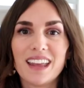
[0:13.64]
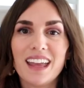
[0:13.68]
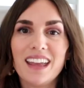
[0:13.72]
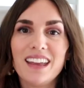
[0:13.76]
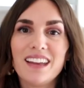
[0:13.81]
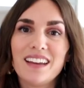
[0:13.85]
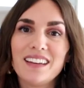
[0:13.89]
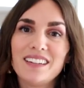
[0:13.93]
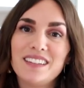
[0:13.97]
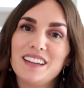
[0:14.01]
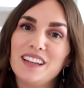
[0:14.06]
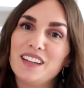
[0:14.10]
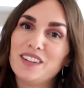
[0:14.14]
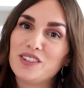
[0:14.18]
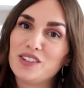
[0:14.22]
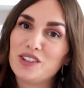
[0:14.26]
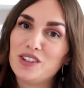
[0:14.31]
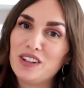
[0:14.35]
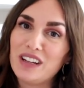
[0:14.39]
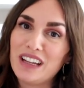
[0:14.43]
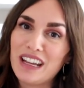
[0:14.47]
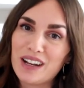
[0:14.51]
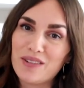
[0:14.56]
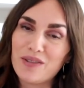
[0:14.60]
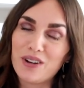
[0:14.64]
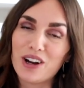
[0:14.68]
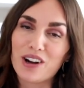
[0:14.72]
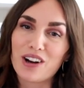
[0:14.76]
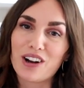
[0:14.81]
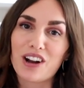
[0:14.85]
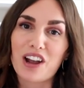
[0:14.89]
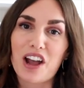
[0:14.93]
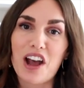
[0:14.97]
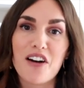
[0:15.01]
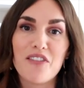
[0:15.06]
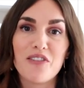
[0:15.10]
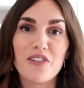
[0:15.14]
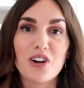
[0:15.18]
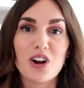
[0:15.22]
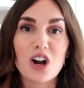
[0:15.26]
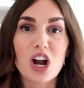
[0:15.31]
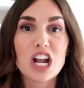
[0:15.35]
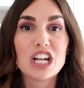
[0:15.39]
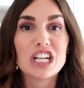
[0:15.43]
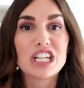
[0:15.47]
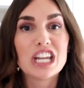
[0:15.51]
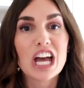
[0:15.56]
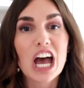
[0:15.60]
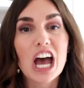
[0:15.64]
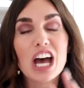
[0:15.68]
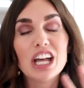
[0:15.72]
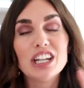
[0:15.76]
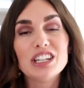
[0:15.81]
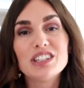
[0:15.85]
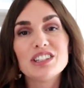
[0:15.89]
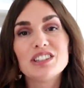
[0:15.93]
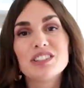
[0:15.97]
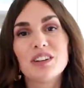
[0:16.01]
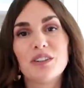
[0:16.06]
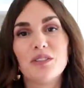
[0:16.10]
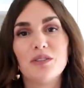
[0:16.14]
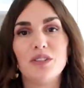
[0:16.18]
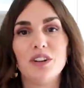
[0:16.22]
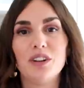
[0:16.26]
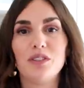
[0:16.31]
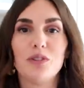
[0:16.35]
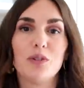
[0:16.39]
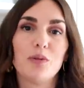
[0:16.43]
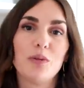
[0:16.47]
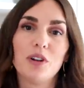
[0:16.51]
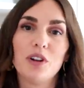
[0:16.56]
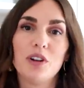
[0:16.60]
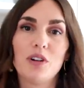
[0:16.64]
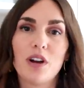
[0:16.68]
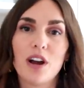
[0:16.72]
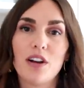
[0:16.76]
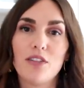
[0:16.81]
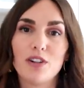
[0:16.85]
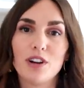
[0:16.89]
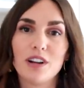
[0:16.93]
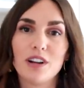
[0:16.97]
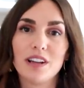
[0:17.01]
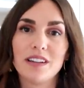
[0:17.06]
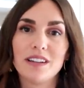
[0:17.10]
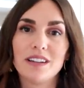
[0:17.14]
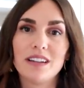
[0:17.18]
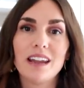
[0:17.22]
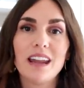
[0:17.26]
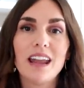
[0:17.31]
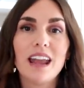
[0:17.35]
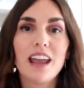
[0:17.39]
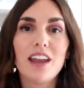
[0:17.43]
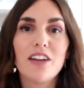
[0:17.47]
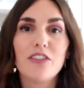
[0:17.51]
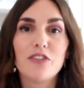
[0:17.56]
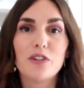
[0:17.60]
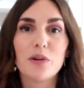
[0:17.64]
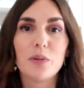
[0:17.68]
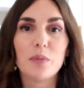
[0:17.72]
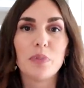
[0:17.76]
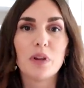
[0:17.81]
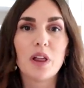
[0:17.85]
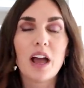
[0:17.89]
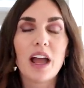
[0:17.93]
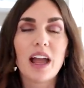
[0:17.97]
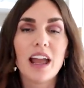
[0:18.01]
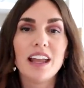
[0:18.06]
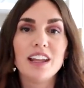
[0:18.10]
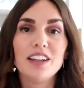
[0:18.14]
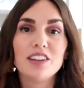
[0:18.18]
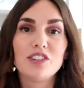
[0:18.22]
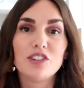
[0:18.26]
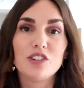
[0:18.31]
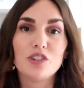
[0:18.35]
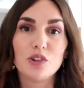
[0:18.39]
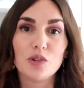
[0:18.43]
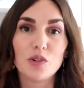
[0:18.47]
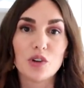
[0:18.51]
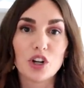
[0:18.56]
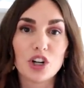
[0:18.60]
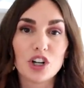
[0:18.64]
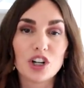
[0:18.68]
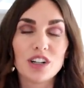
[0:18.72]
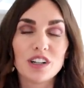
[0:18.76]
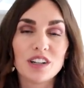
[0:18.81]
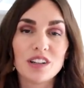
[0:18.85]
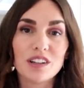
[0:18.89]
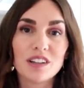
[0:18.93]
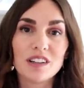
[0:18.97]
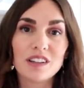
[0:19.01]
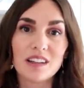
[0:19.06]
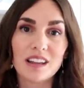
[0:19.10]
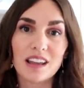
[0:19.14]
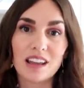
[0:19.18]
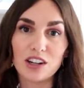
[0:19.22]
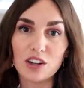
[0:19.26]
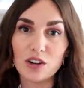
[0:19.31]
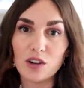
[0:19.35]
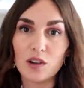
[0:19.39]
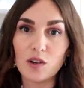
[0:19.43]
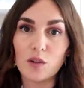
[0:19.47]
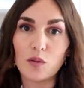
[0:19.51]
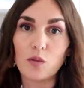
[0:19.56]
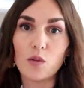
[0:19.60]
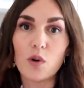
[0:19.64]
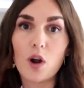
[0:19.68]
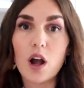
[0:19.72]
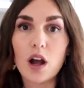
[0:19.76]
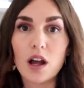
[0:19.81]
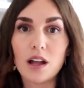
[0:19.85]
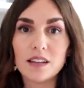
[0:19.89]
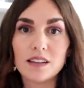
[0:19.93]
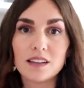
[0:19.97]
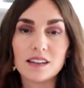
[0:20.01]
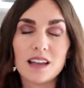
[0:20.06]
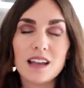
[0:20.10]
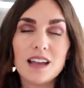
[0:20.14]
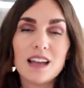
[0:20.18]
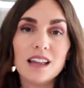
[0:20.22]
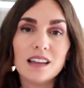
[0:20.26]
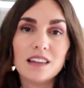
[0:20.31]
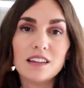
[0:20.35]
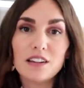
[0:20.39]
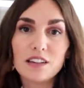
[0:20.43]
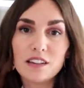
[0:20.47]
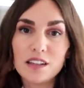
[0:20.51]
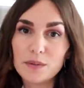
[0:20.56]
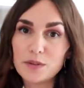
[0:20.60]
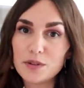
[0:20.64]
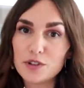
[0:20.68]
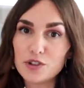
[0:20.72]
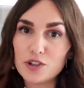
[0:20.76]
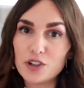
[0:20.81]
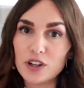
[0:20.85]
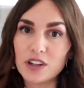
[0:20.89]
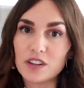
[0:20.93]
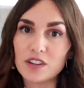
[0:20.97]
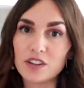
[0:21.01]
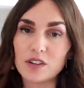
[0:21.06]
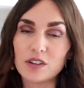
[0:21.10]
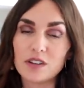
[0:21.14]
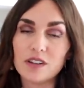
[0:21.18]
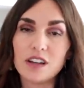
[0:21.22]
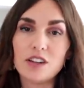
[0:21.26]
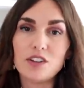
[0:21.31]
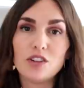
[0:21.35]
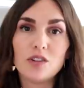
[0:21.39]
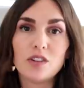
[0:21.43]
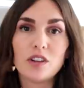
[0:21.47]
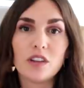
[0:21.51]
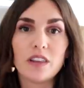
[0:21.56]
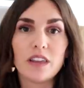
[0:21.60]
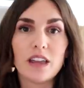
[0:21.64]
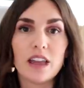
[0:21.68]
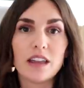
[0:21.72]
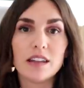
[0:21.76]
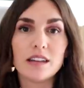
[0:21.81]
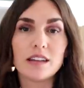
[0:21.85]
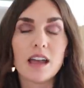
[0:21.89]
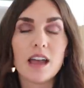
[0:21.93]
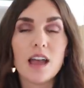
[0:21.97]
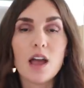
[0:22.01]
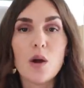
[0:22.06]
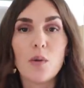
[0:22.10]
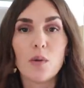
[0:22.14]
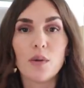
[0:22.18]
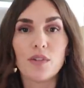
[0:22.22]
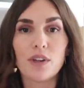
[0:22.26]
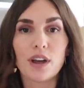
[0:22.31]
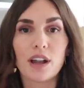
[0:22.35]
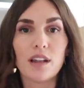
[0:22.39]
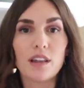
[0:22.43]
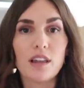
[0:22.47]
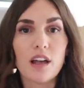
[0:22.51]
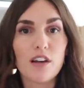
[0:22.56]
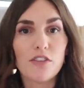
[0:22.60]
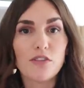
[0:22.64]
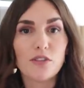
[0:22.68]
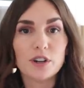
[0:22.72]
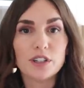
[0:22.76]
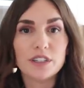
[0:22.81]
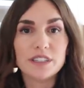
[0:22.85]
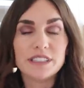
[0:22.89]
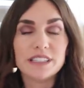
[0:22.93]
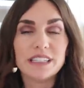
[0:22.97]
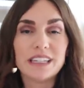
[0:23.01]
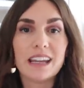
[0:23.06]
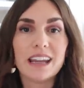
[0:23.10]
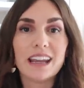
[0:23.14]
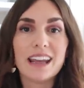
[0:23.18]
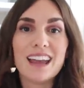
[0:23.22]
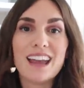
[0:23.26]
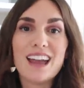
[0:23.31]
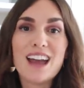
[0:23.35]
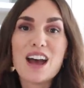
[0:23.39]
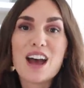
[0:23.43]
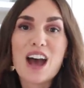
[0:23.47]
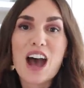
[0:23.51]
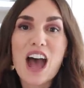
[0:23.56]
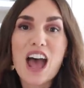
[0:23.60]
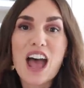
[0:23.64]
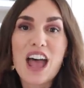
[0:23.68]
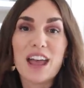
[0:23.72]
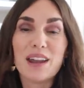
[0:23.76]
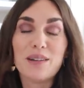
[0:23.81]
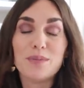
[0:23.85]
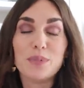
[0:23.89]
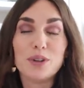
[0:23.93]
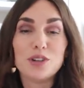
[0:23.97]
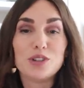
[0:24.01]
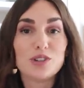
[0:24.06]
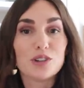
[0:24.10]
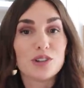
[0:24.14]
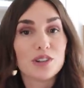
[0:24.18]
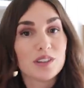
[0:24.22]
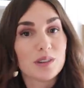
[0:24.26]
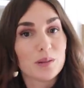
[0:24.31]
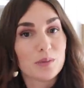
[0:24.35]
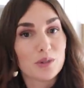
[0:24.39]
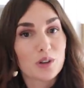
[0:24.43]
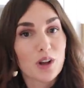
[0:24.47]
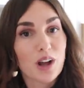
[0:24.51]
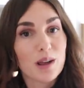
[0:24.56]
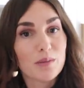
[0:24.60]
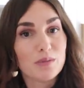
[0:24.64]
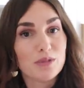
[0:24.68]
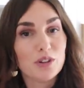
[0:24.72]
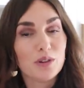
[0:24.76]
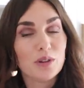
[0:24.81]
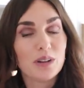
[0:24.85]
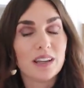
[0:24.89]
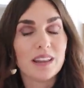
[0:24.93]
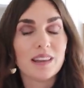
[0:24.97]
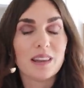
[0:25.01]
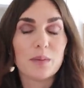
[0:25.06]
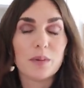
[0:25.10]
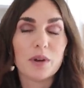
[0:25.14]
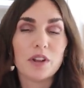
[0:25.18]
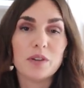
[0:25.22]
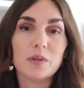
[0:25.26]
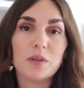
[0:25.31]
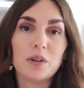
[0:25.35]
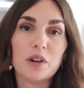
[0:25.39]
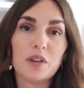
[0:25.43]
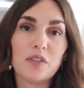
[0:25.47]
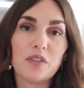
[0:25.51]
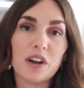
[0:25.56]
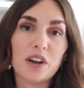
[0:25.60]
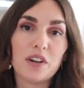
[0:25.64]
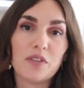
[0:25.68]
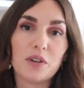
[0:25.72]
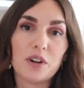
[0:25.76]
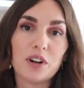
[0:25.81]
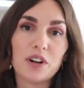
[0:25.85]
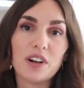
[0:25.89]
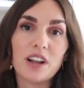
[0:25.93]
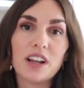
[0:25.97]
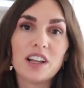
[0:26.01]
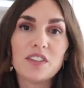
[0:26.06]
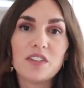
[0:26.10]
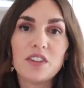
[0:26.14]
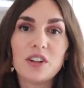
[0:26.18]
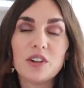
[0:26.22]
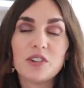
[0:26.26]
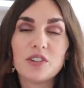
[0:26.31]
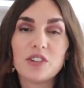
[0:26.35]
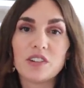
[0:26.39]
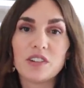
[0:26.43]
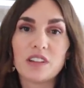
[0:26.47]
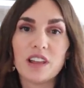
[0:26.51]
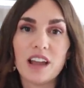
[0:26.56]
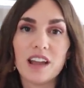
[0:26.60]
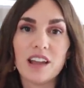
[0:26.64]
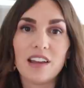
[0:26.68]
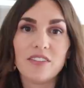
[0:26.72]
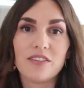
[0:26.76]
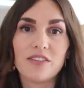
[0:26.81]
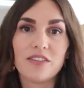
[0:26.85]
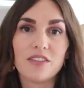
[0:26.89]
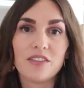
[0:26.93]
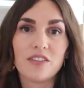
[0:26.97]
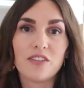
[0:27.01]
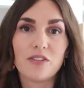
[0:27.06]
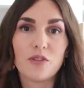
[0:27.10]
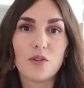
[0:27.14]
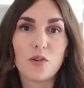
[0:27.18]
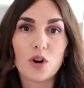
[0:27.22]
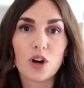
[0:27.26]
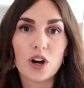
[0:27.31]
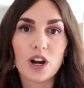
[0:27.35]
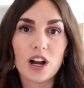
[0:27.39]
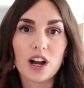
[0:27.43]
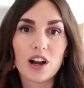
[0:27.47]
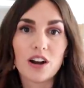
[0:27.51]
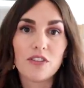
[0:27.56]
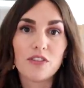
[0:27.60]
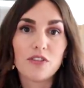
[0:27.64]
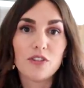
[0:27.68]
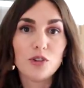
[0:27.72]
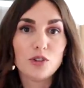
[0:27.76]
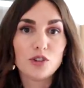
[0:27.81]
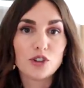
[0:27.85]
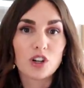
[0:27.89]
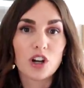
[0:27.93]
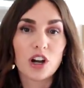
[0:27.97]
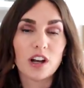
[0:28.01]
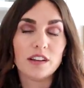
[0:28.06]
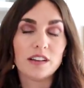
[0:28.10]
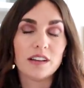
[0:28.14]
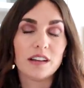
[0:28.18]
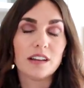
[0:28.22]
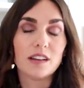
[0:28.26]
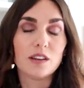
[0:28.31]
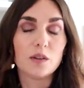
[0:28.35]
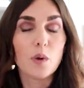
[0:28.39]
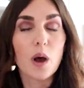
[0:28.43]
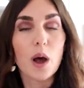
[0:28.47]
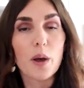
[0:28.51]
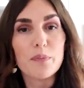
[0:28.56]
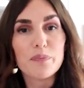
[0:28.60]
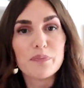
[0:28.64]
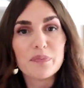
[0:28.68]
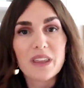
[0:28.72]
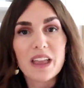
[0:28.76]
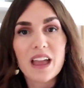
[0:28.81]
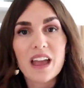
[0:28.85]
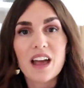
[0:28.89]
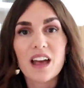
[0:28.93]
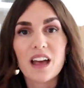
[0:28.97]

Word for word: Hey guys, thanks for tuning in. We are going to cover tons of different window coverings today, from blinds to curtains and curtain rods, little tips and tricks. So stay tuned till the end. We've got a lot for you today, and be sure to subscribe too and hit the bell to be notified of when our next videos are live for future content as well.